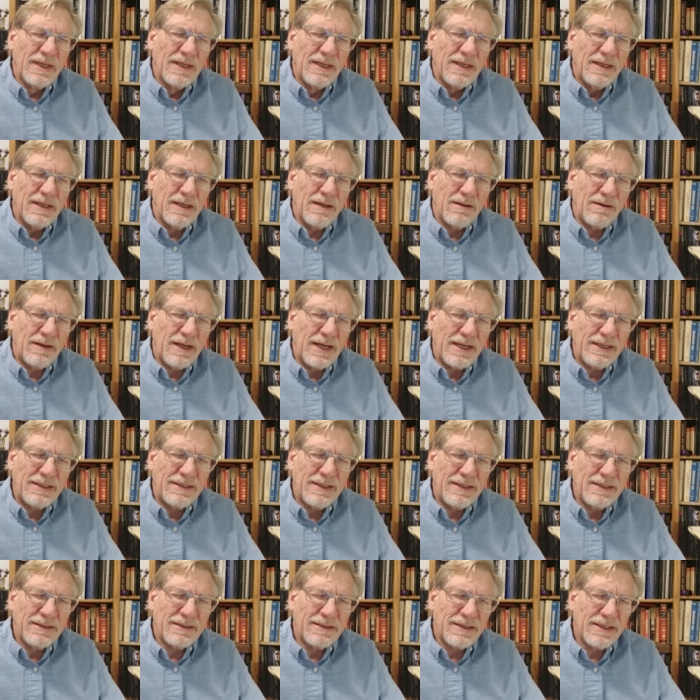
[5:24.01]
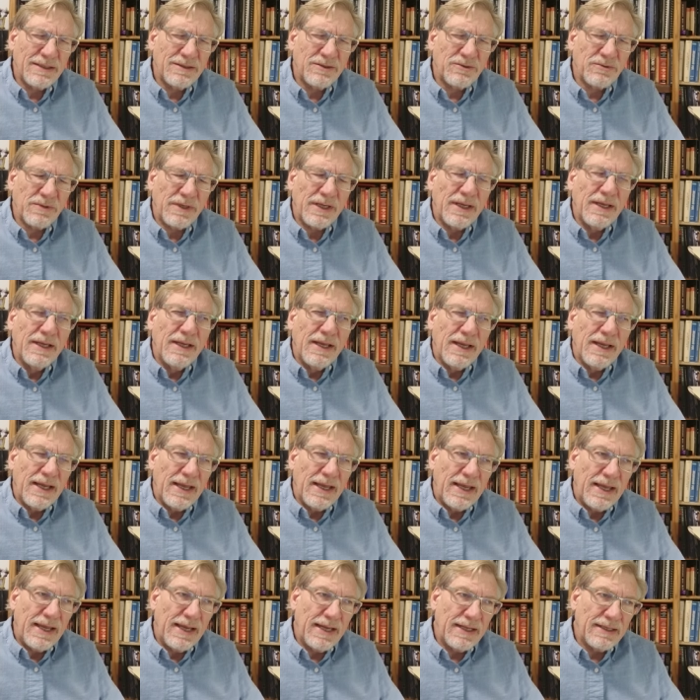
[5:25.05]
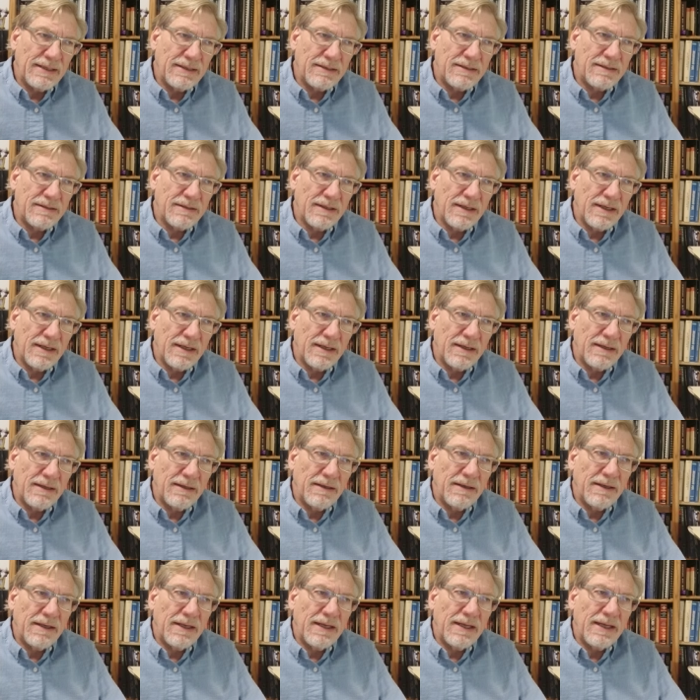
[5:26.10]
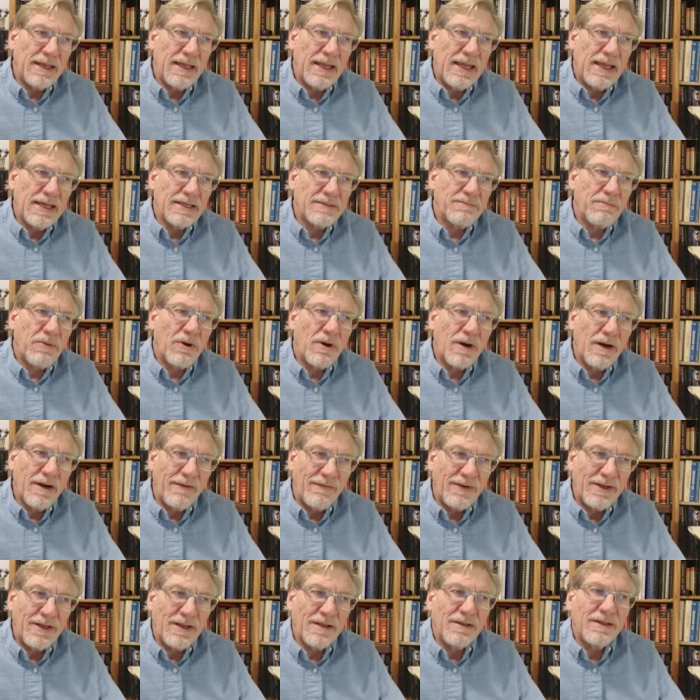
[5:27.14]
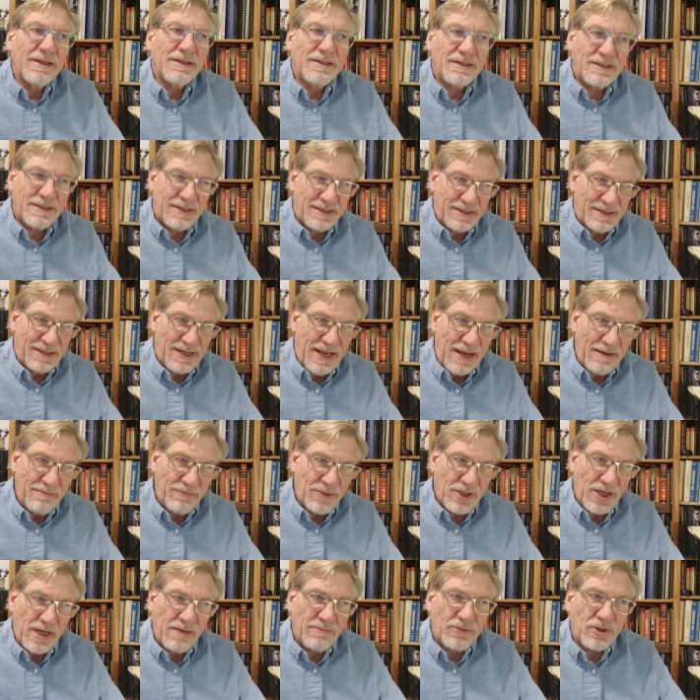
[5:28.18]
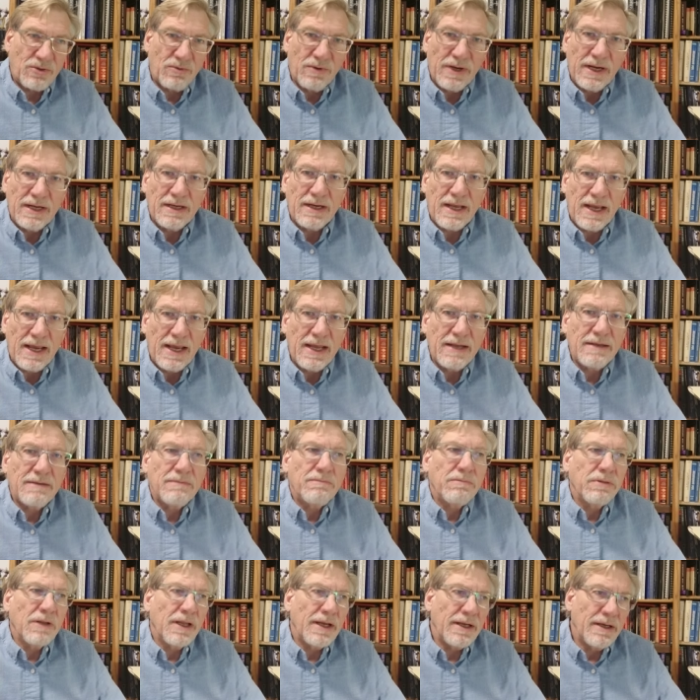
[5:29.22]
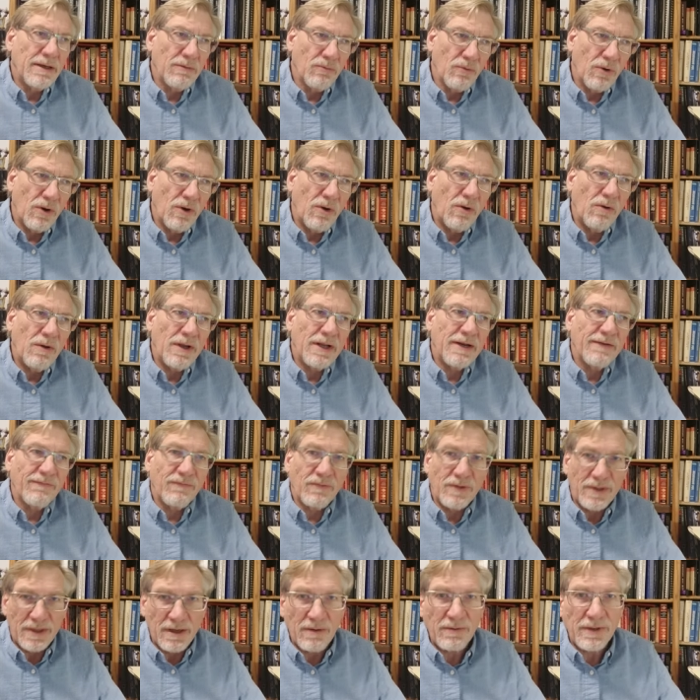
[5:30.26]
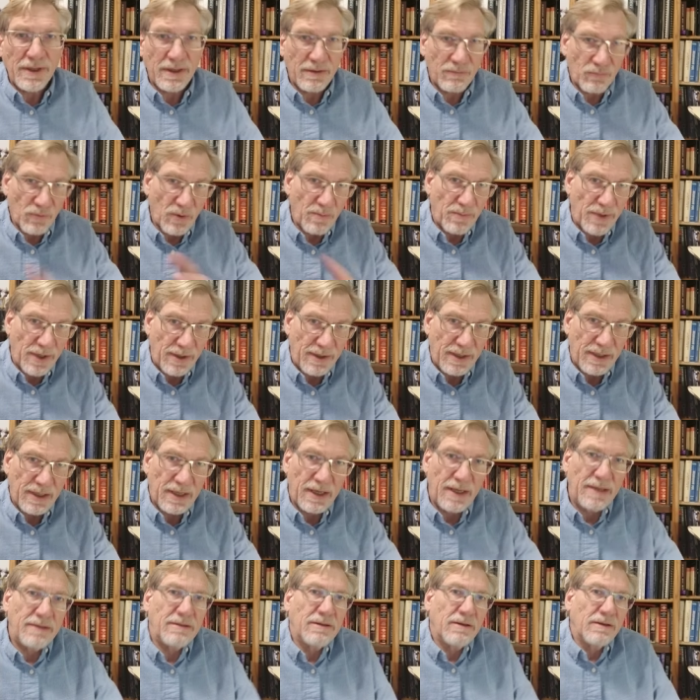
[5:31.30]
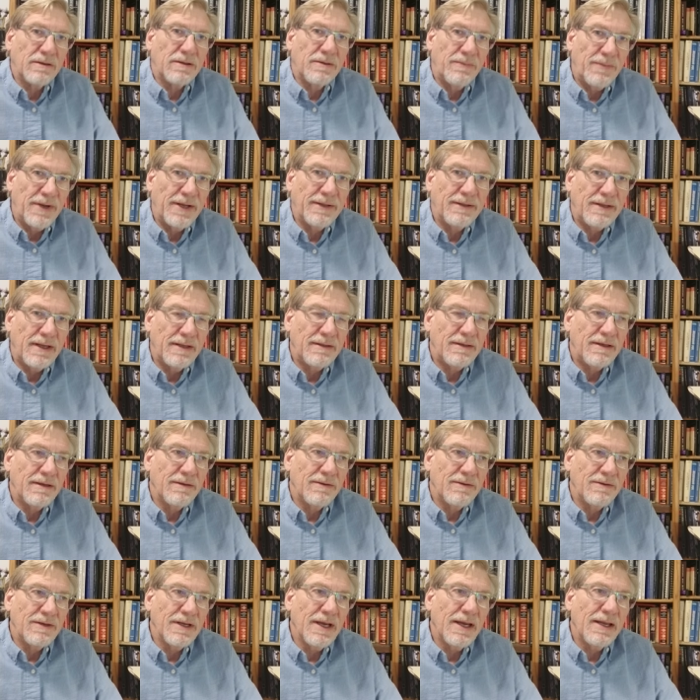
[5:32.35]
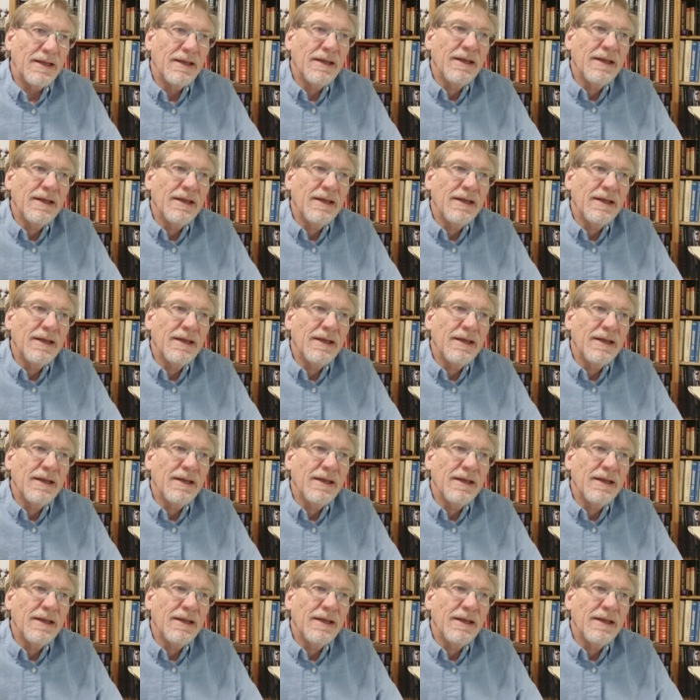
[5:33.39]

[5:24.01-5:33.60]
you know 19th century and uh, as part of it you know this same james grant had played a role in the fredonian rebellion and i talked about that the other day